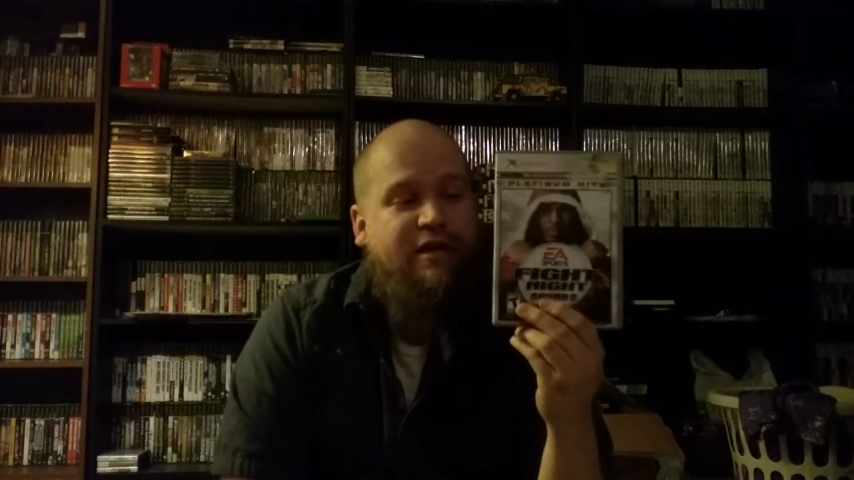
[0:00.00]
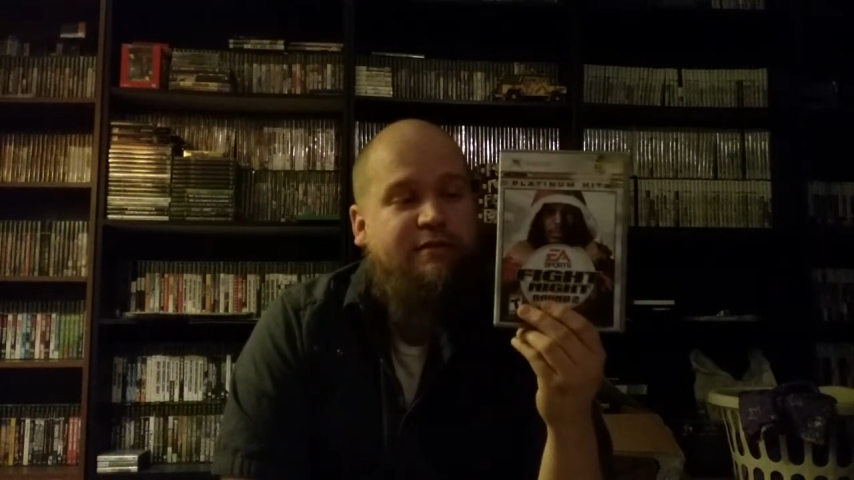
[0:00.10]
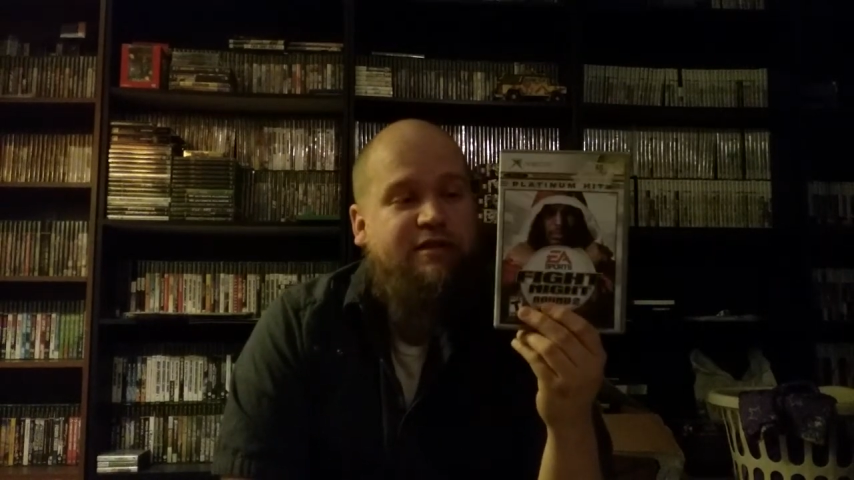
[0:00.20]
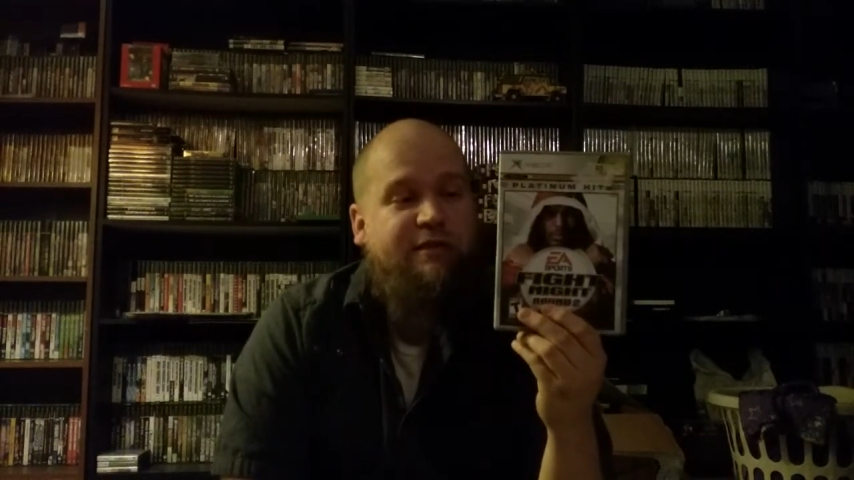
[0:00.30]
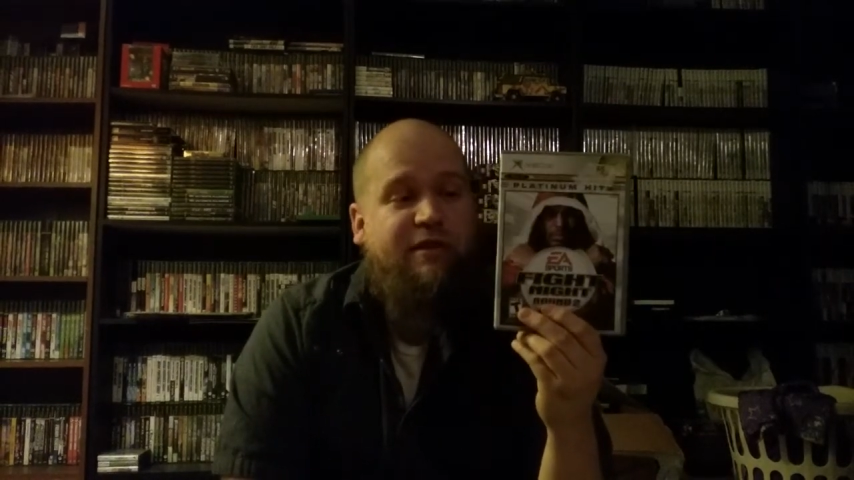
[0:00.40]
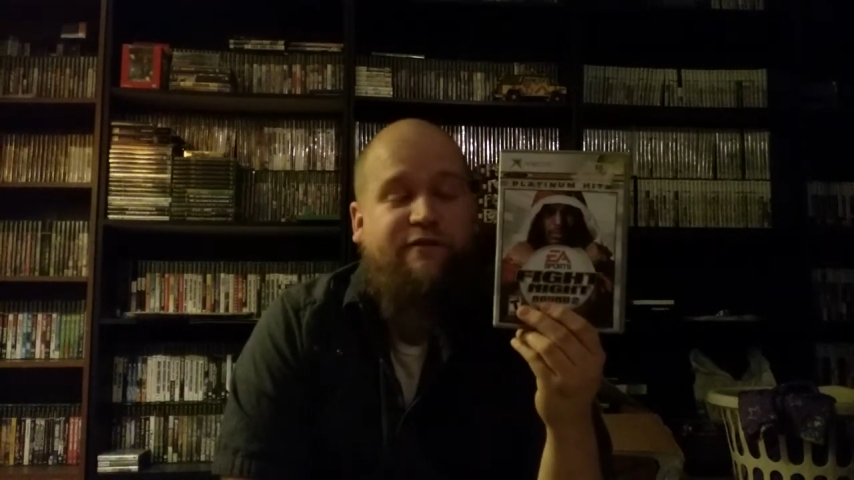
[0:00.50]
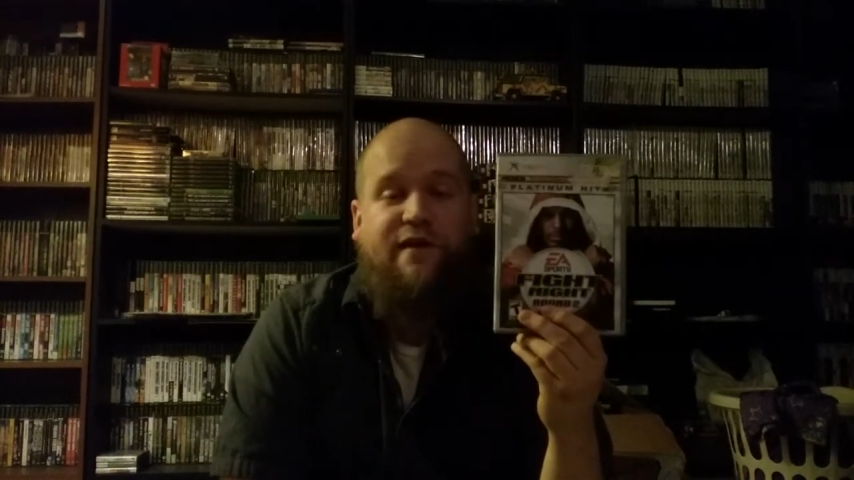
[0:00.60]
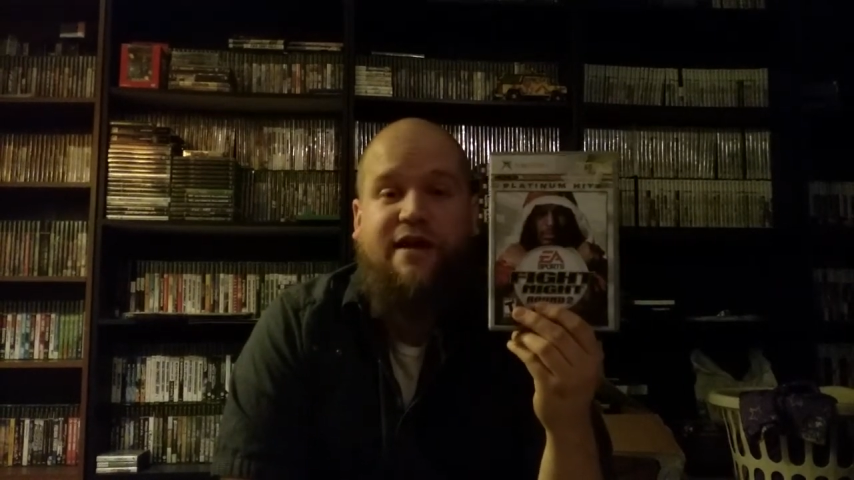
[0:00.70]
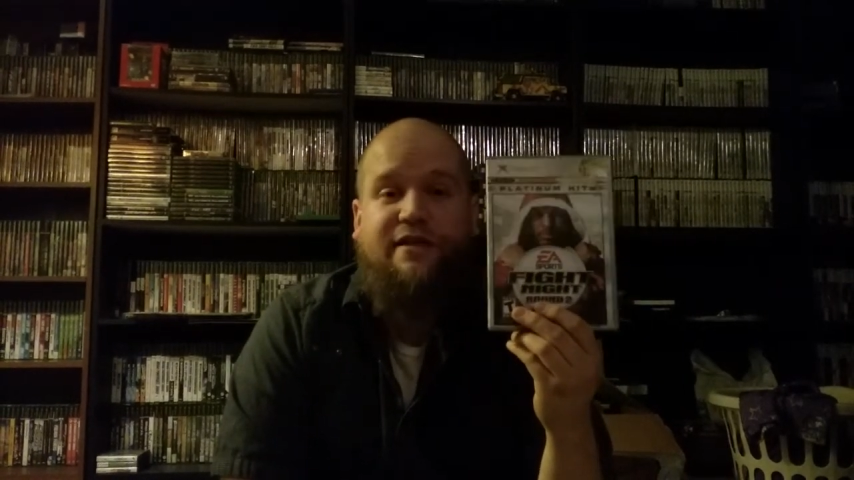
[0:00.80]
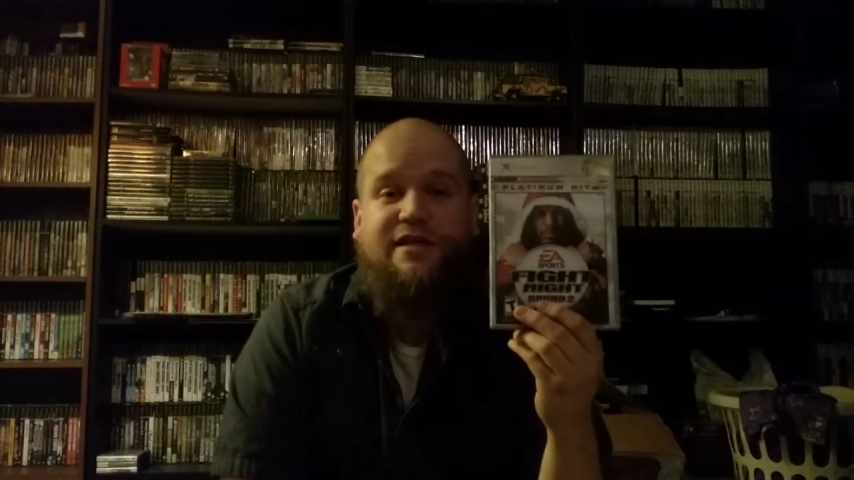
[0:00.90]
He was able to
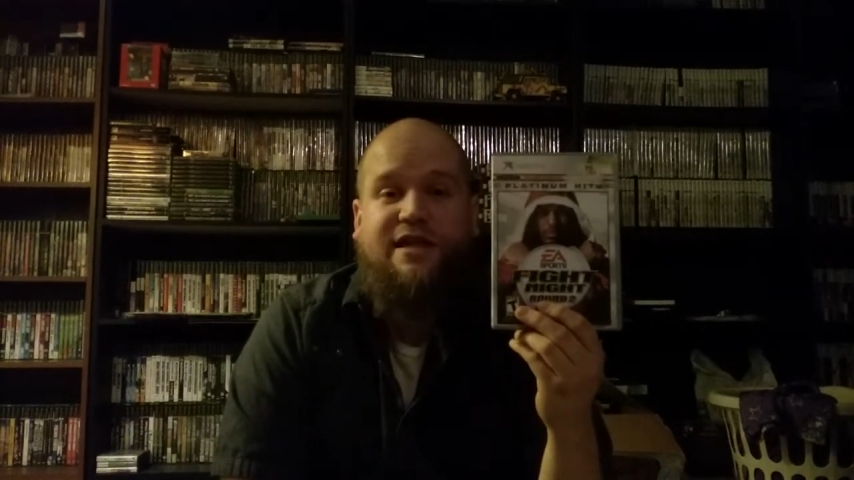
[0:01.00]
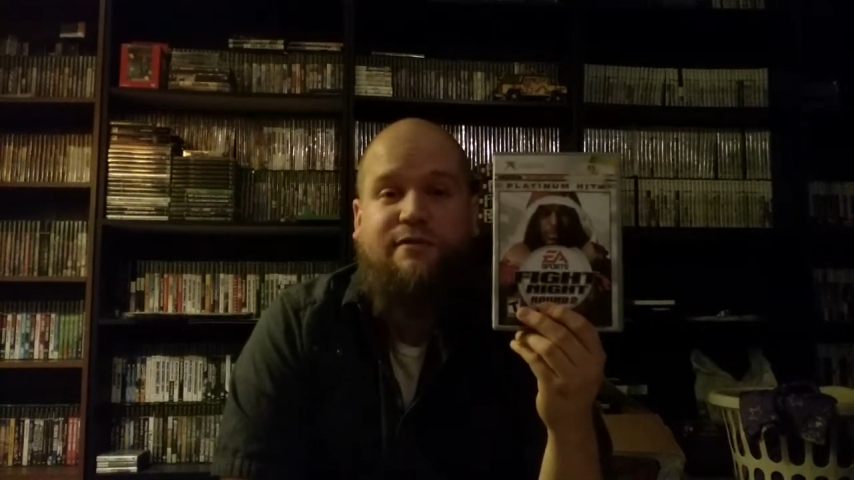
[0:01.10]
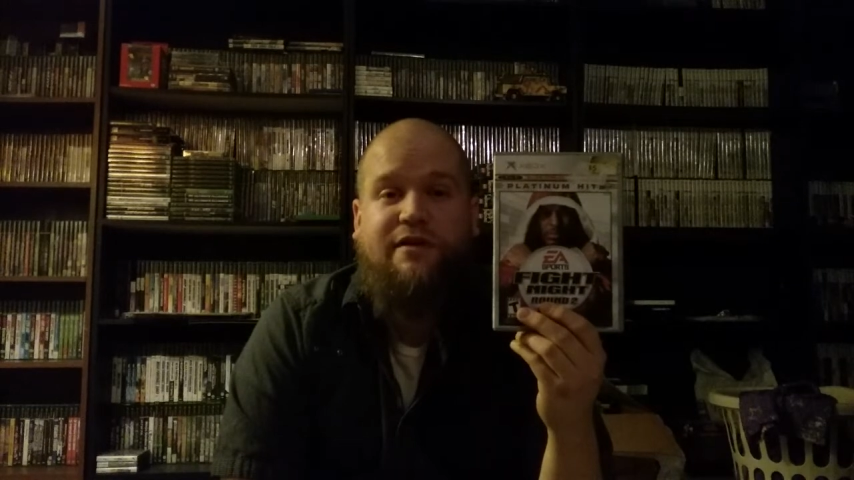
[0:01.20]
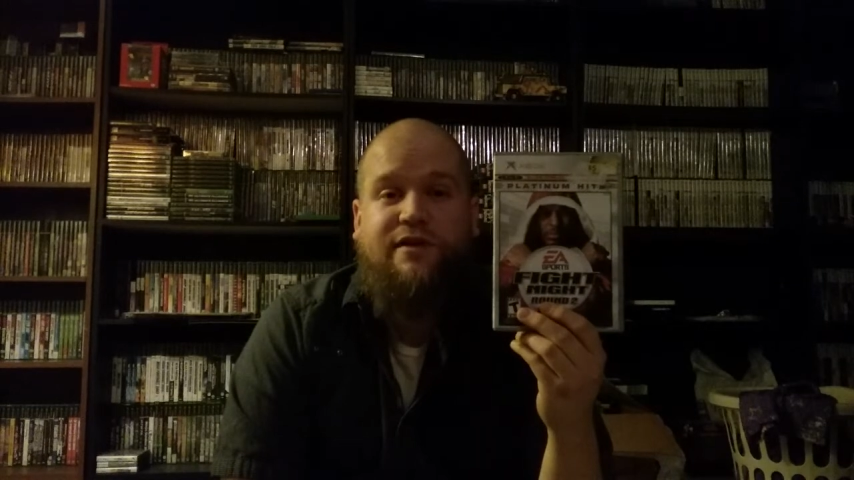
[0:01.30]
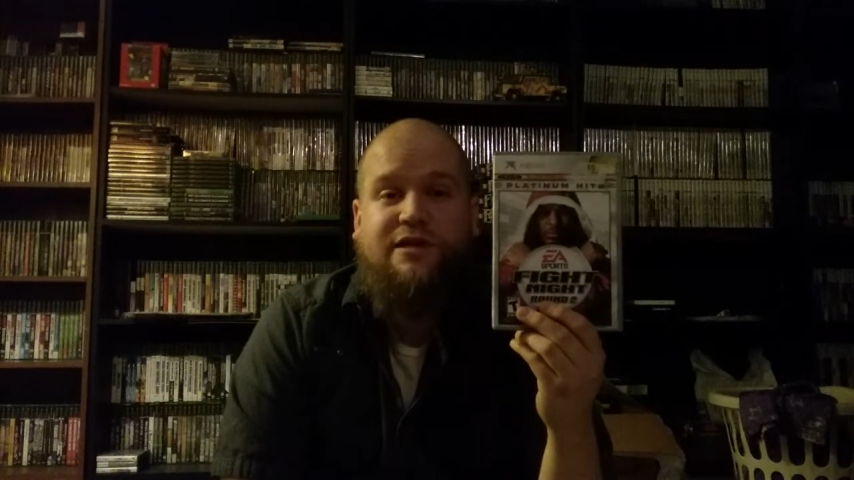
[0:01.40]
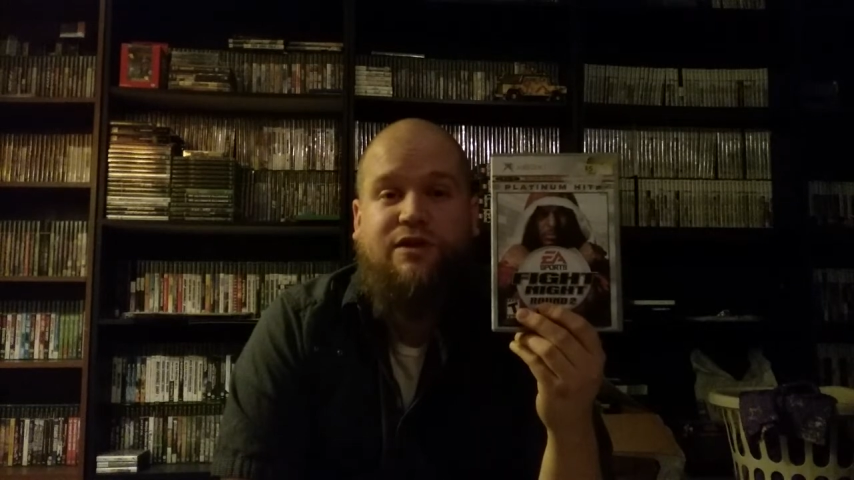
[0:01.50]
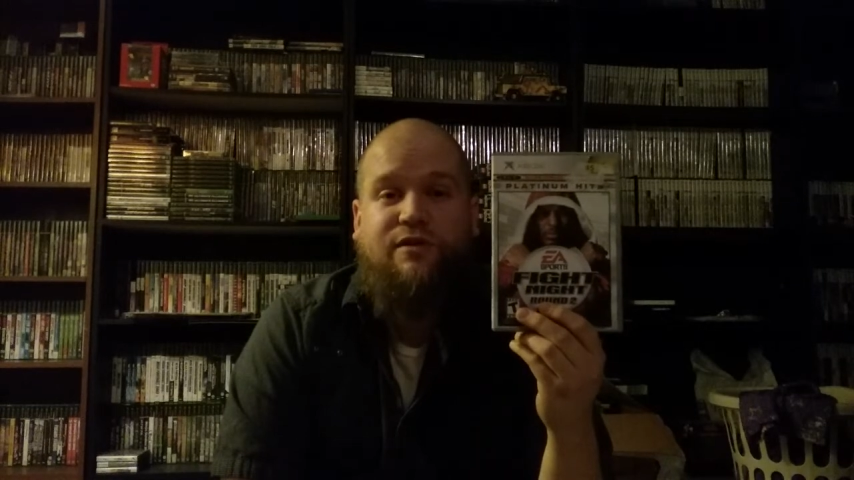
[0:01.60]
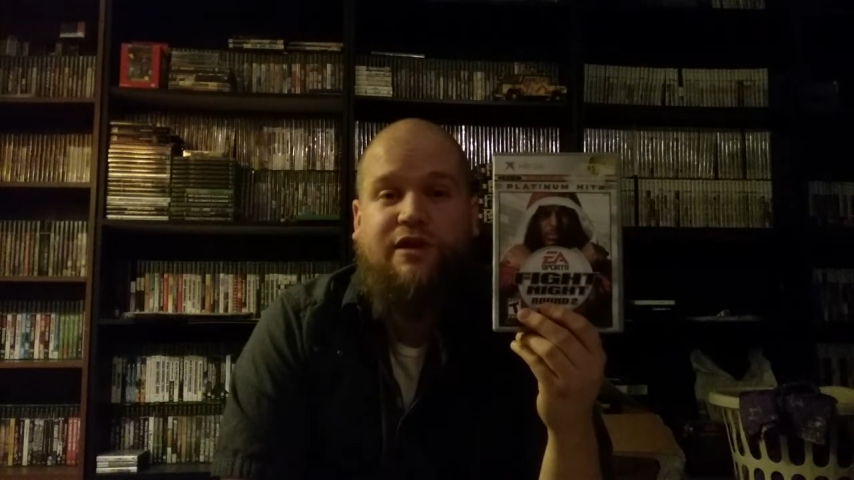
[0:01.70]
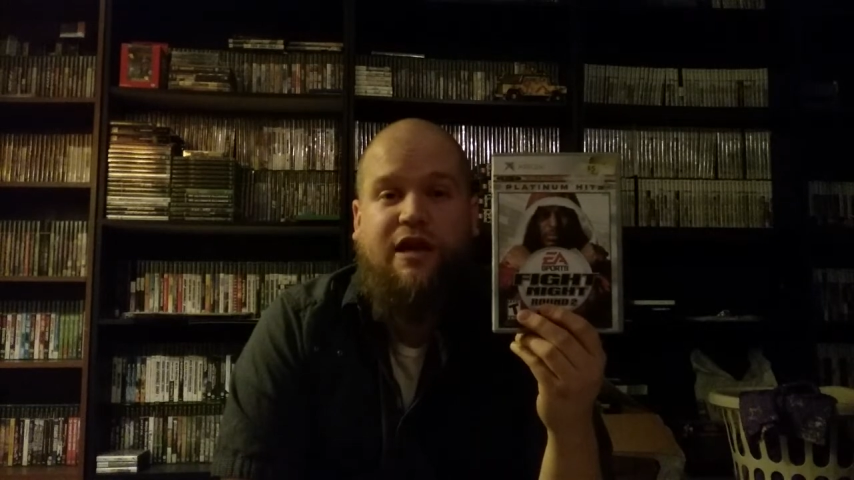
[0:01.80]
find this at one of his local